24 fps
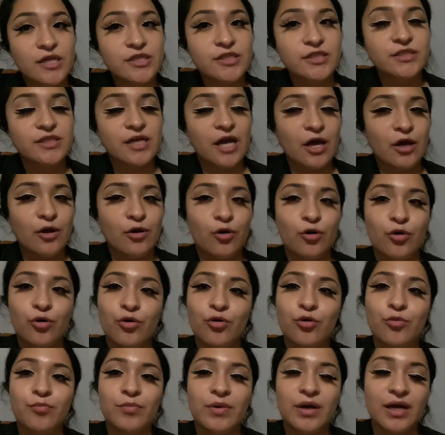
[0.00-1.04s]
just got
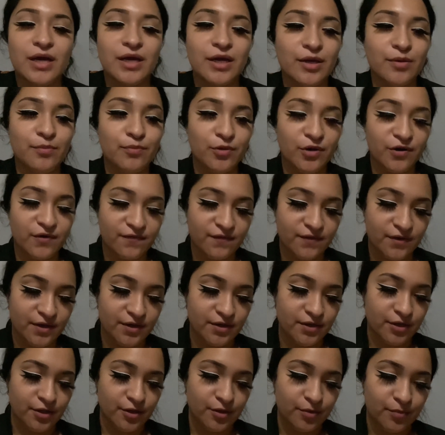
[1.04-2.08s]
home my boyfriend
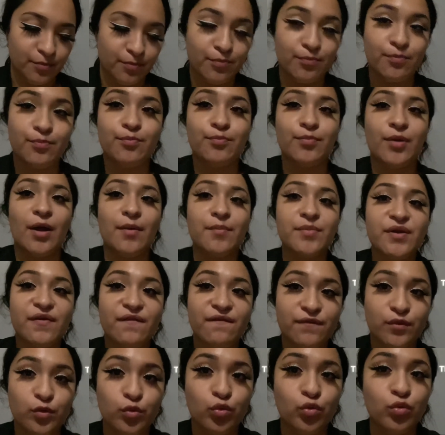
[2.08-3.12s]
um, bought me
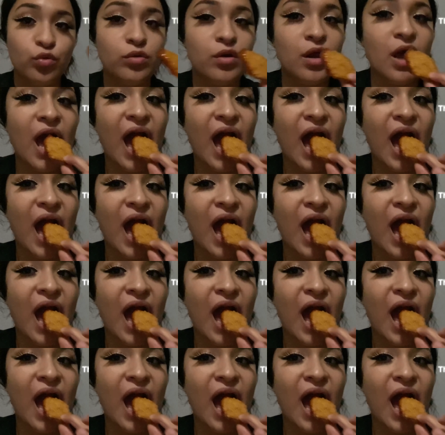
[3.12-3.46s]
food